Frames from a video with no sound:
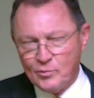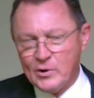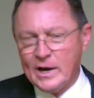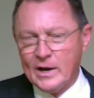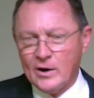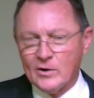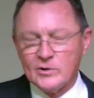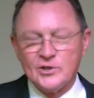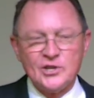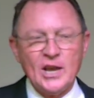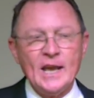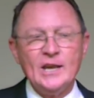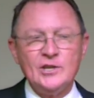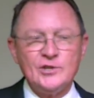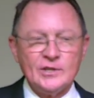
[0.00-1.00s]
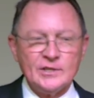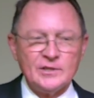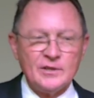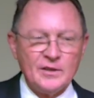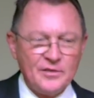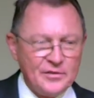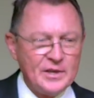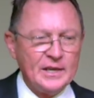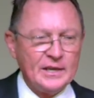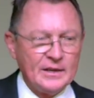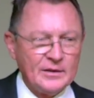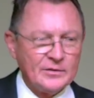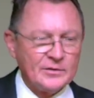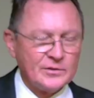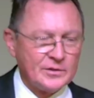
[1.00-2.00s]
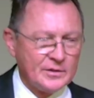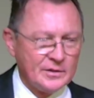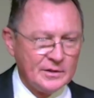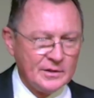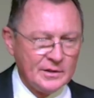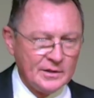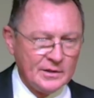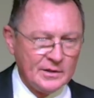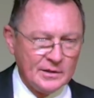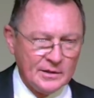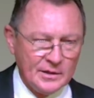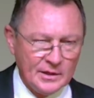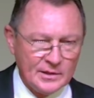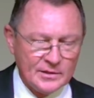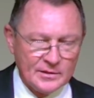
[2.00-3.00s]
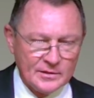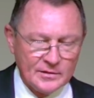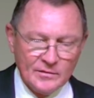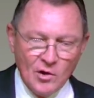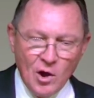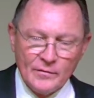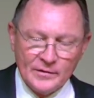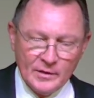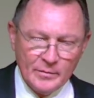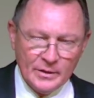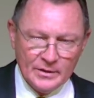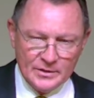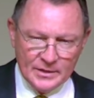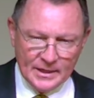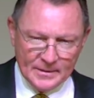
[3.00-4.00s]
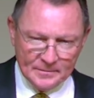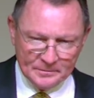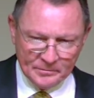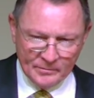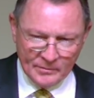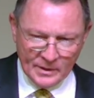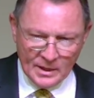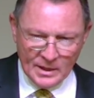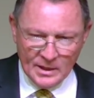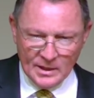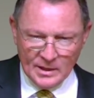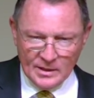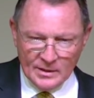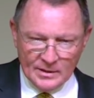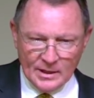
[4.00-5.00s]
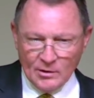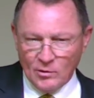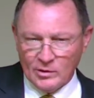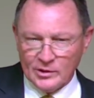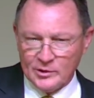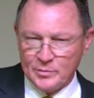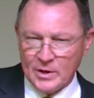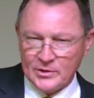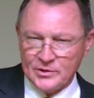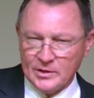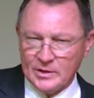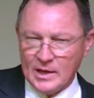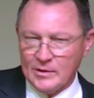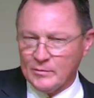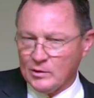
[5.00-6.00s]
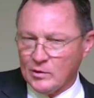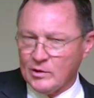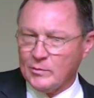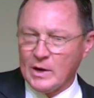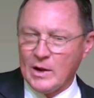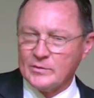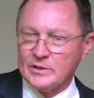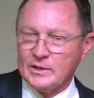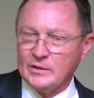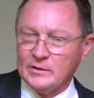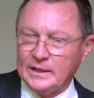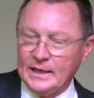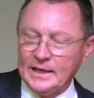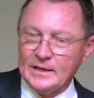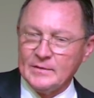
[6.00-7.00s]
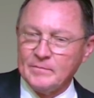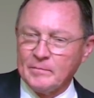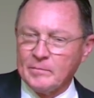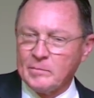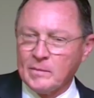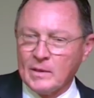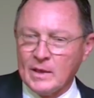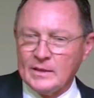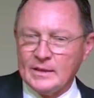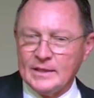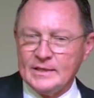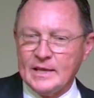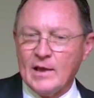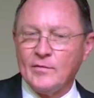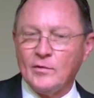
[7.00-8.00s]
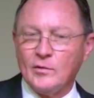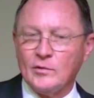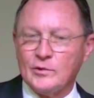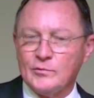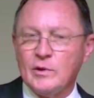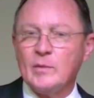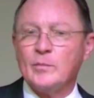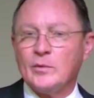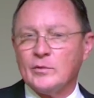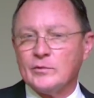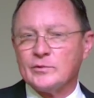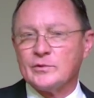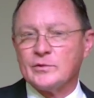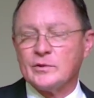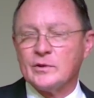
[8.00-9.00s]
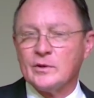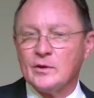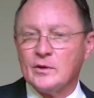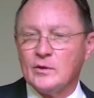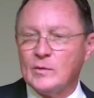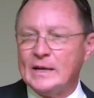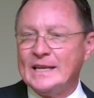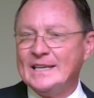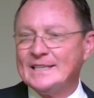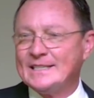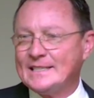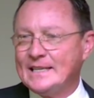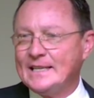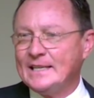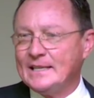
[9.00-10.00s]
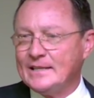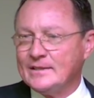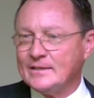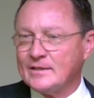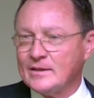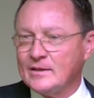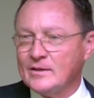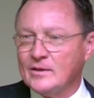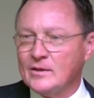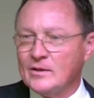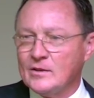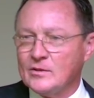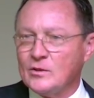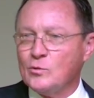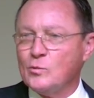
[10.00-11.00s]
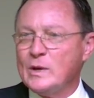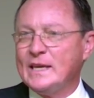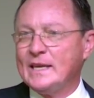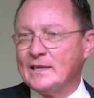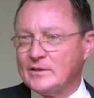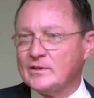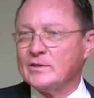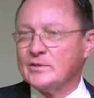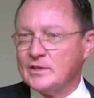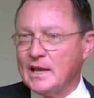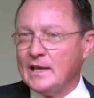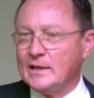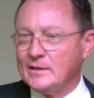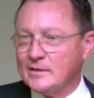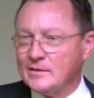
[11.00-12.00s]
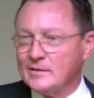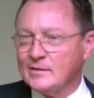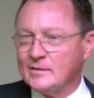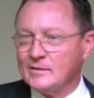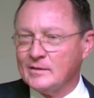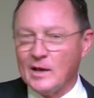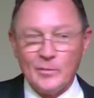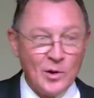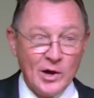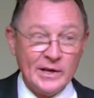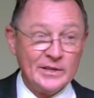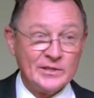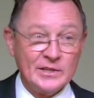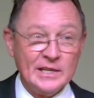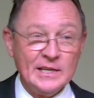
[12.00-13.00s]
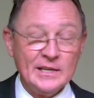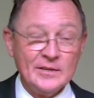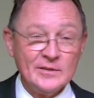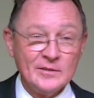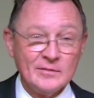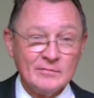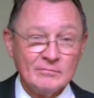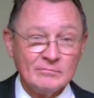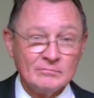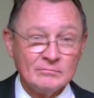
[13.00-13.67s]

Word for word: prayer changes things. It's often been said. That old expression I learned when I was a little kid. The devil trembles when he sees the weakest saint upon his knees.